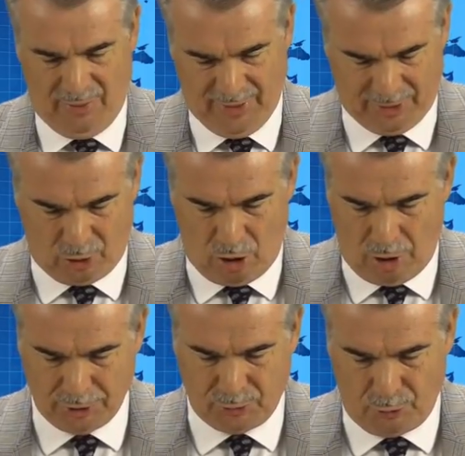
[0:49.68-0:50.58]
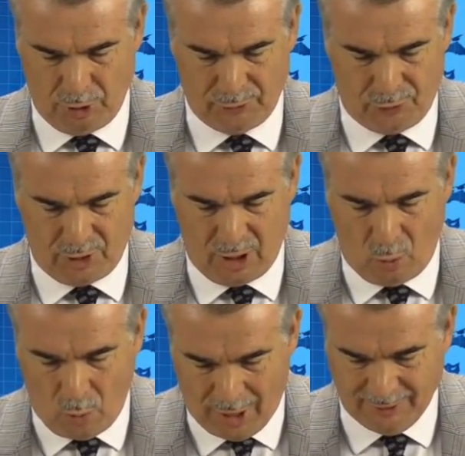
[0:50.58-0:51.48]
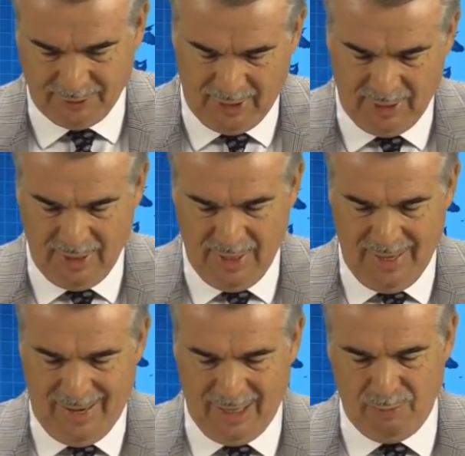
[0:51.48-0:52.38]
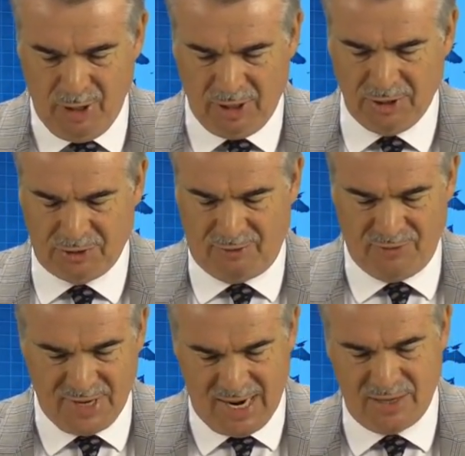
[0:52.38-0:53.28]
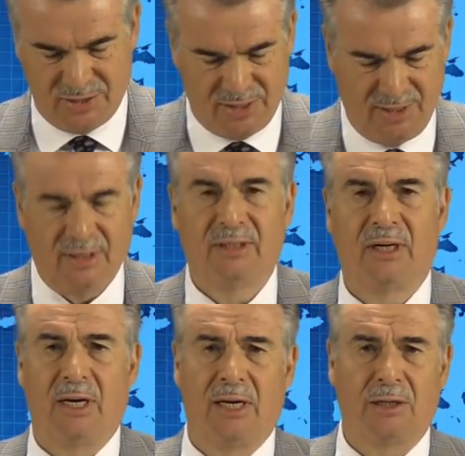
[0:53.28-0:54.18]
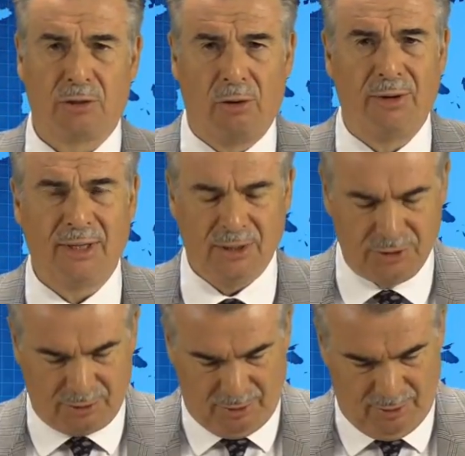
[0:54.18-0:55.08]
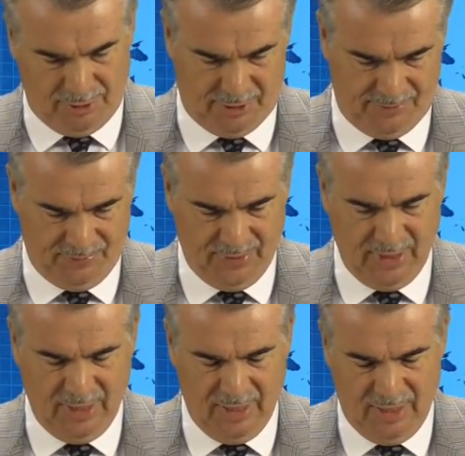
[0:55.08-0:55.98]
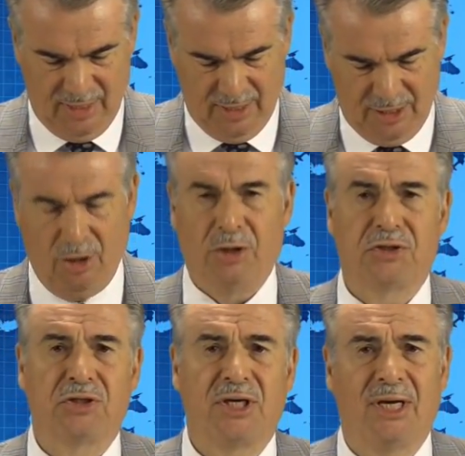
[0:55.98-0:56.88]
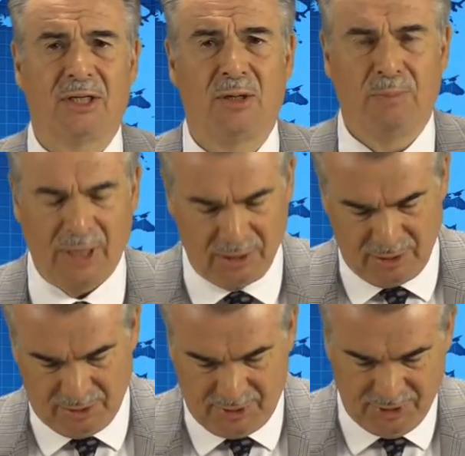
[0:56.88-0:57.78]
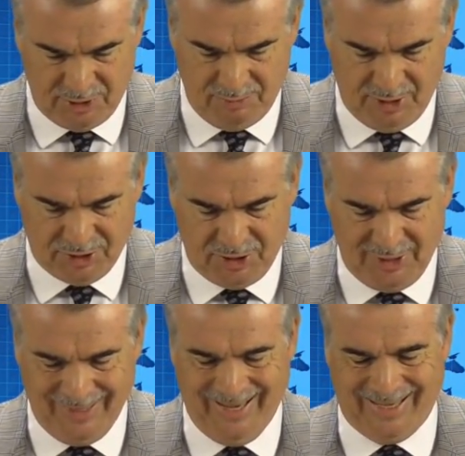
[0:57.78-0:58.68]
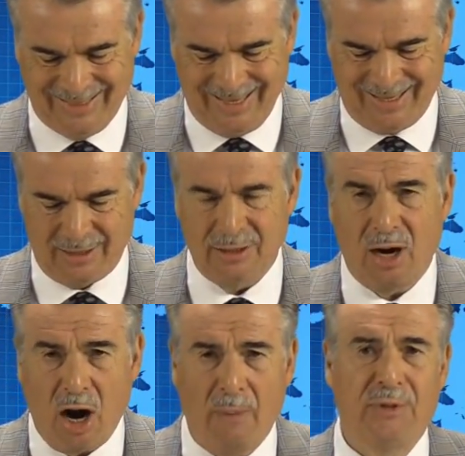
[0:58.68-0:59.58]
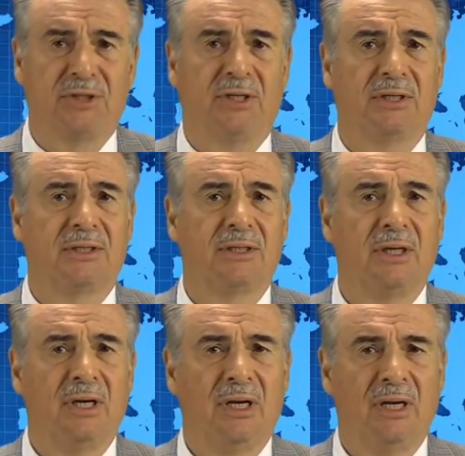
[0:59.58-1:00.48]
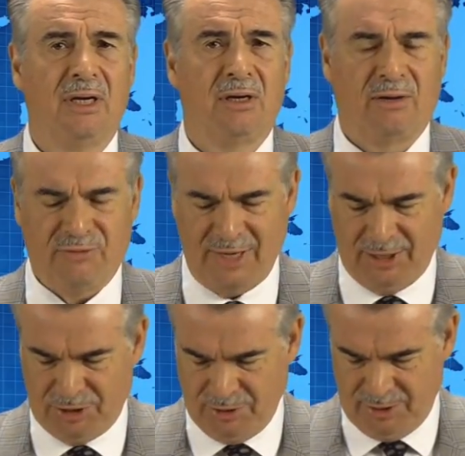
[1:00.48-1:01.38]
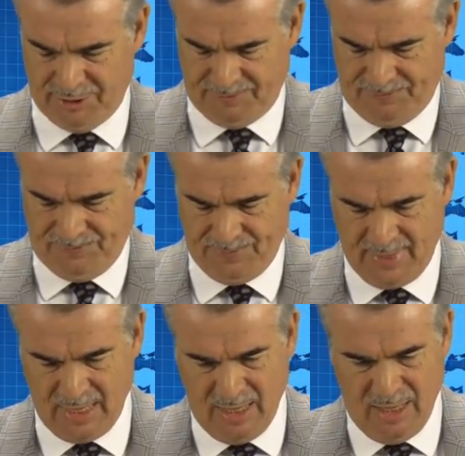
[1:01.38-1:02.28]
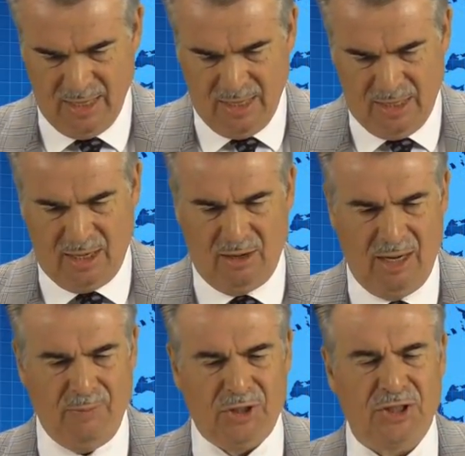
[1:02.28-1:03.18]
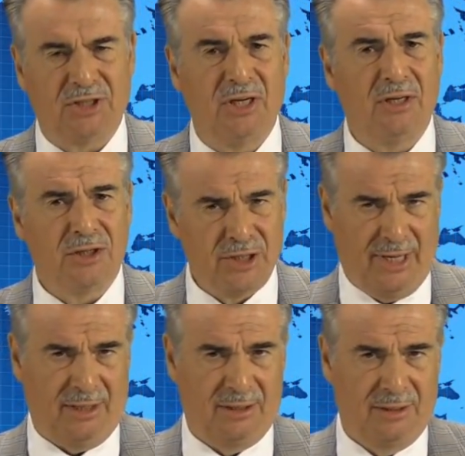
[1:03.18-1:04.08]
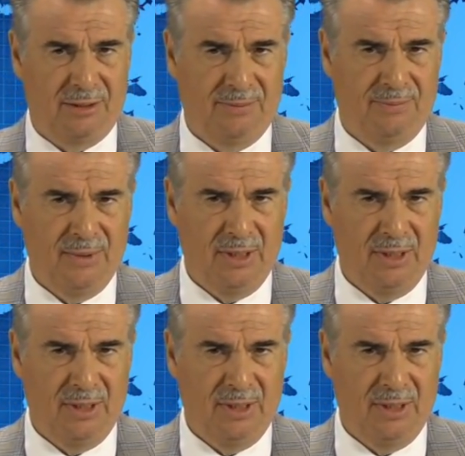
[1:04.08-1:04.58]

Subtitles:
that caused World War I and millions of deaths are growing stronger. He also said patriotism is the exact opposite of nationalism. Now let me just interject